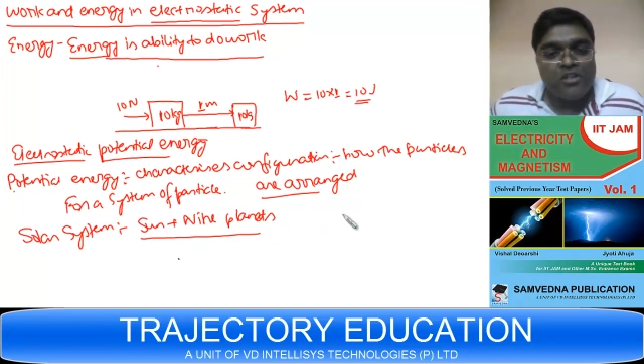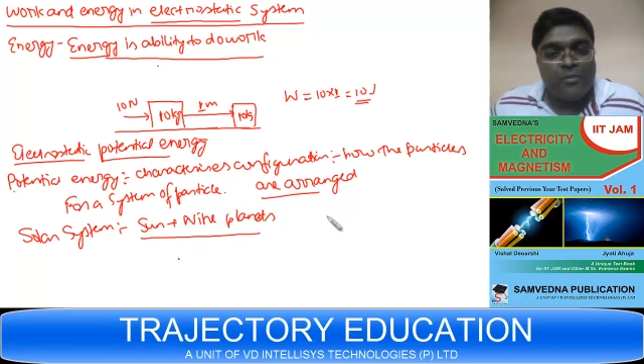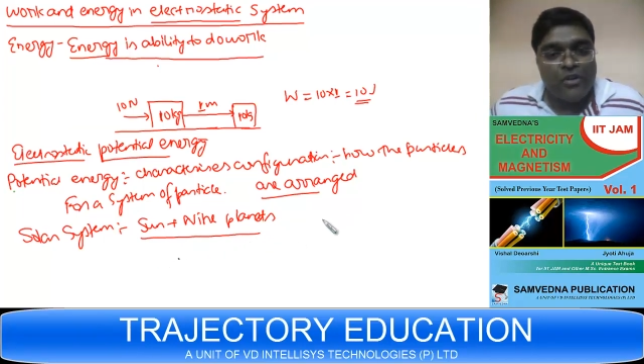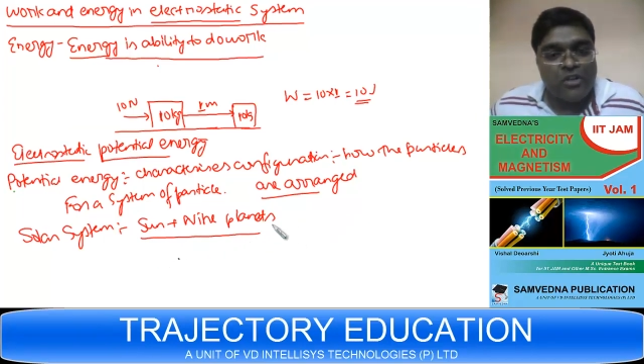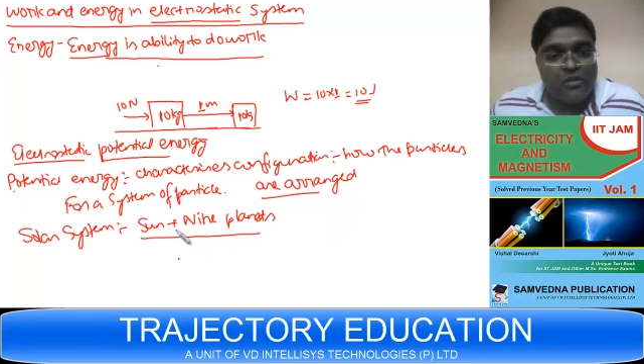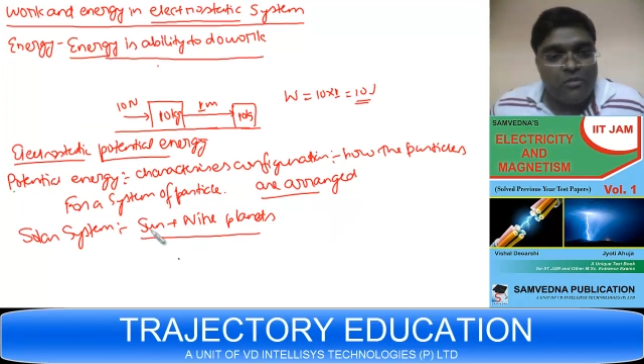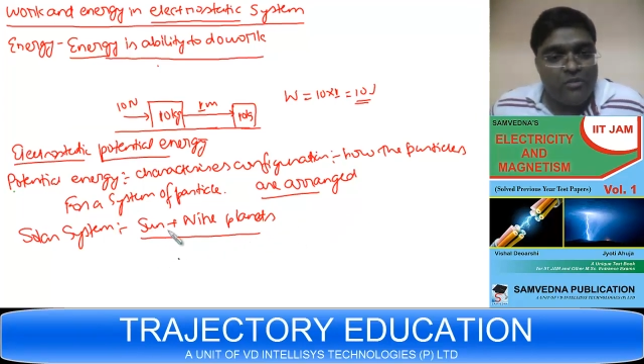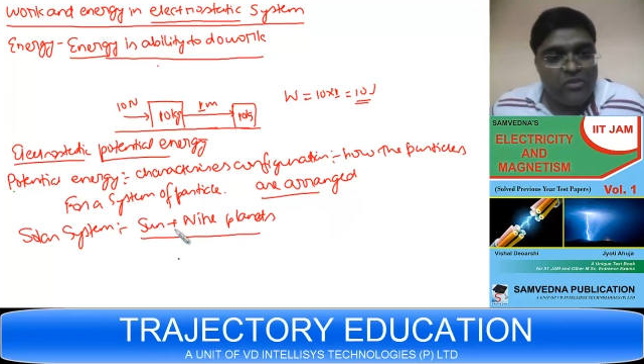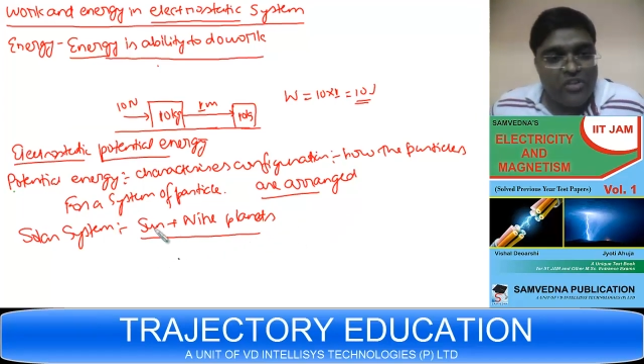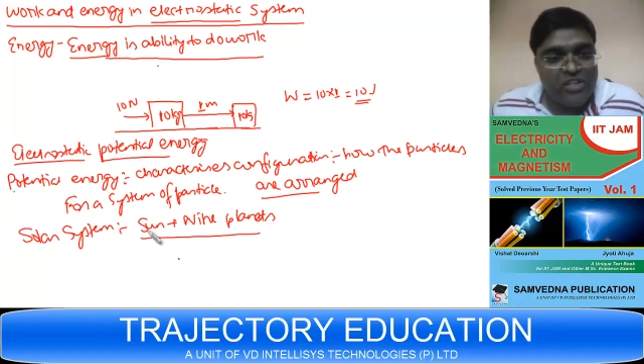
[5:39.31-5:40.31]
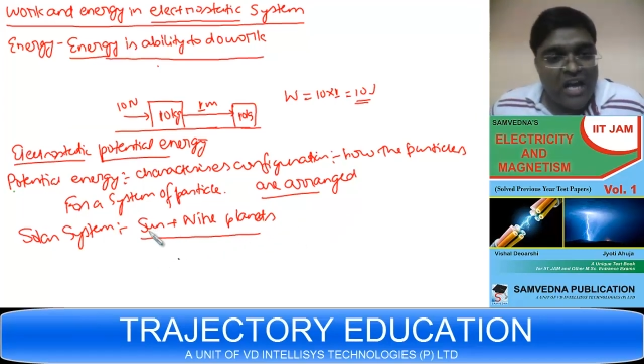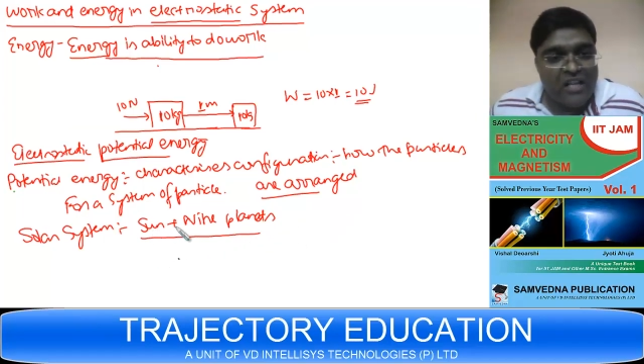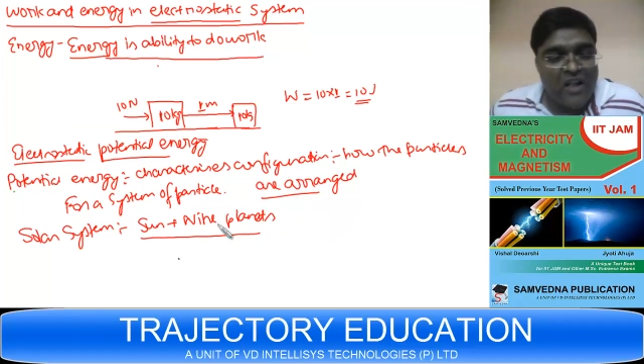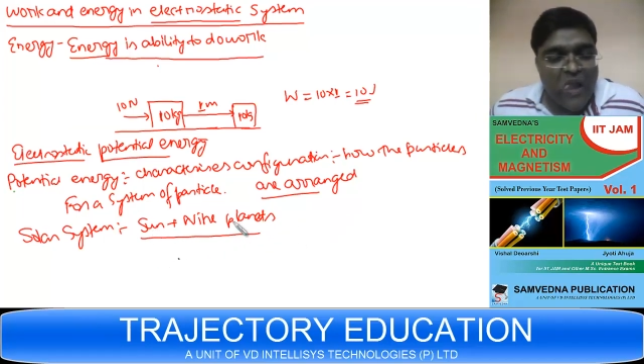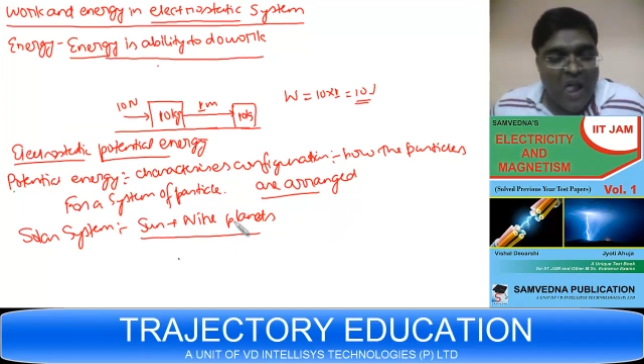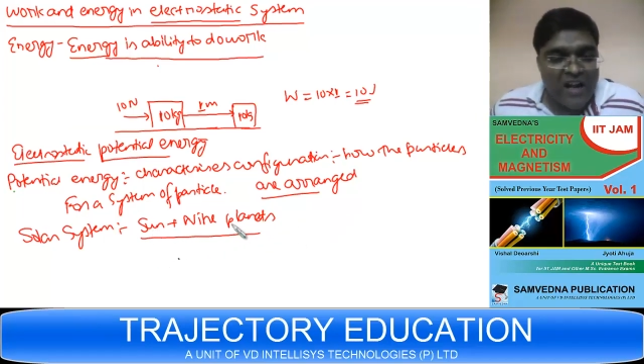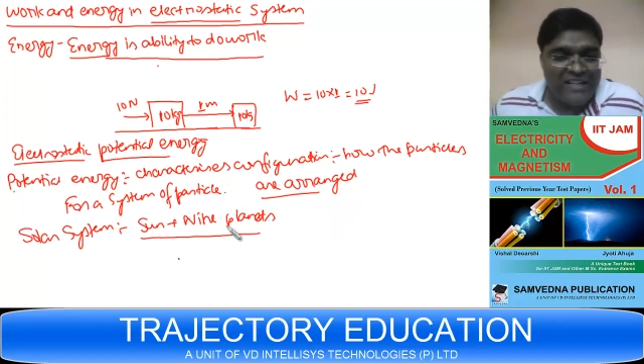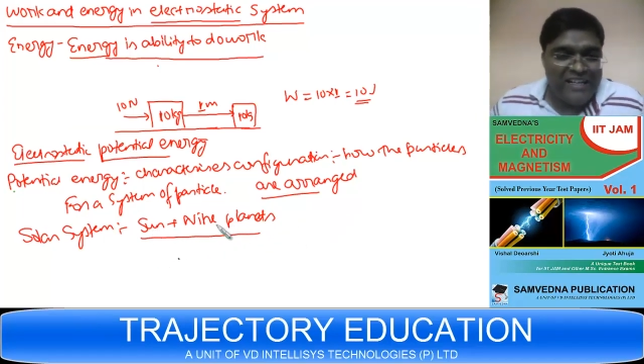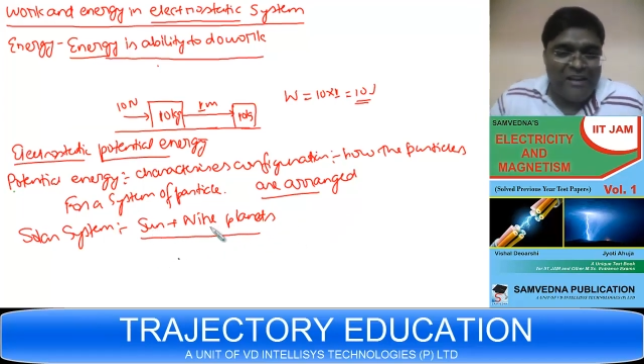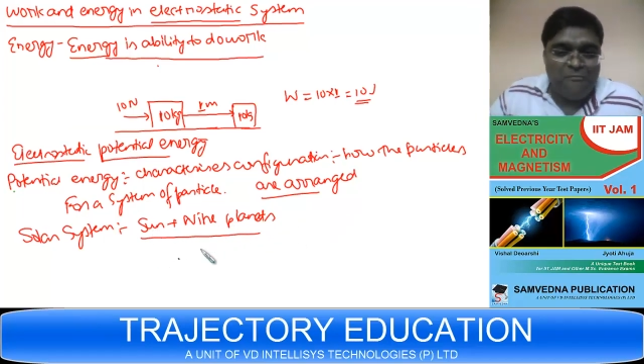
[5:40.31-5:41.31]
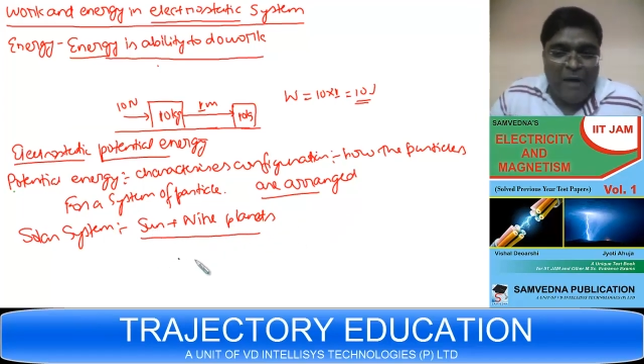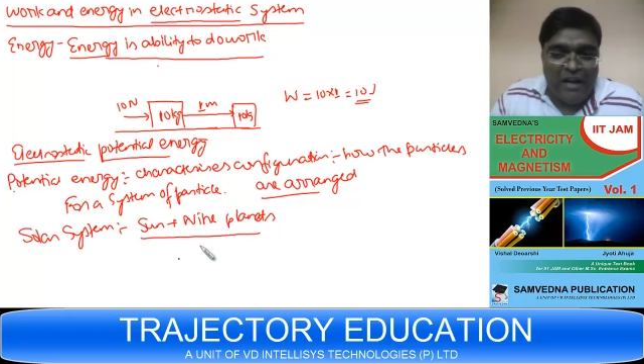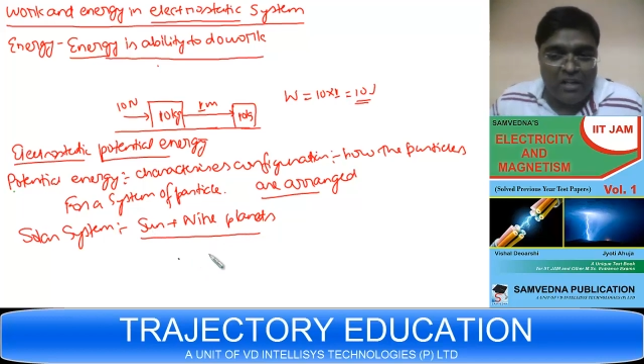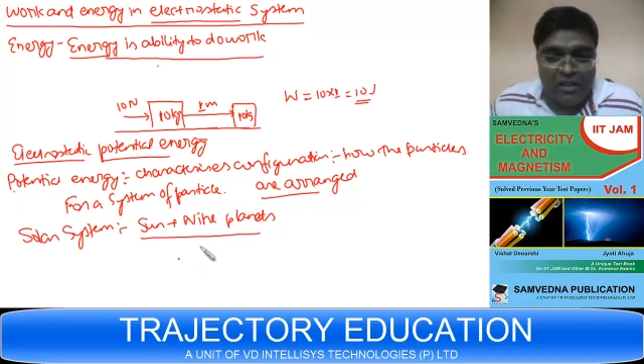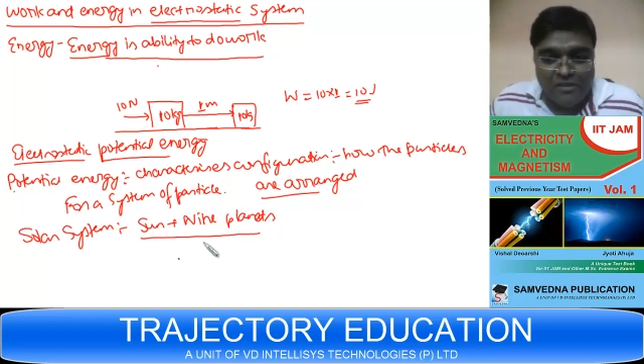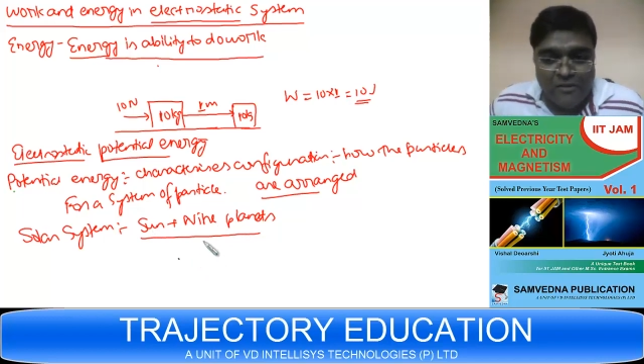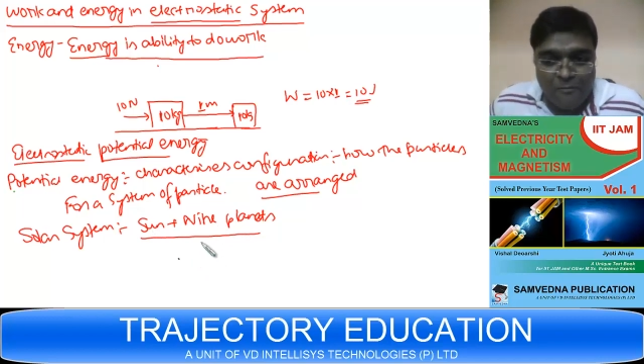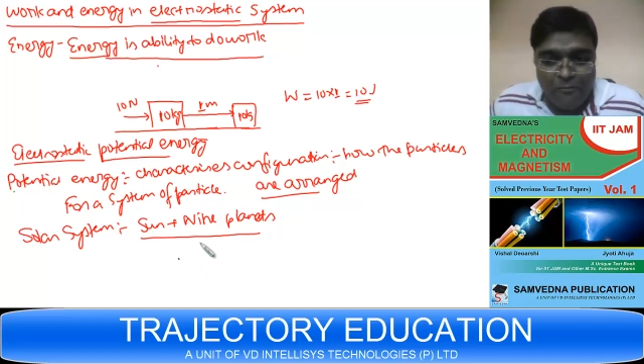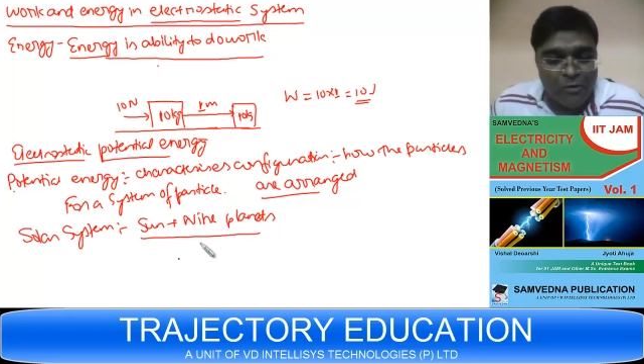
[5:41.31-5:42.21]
Suppose these are the 10 particles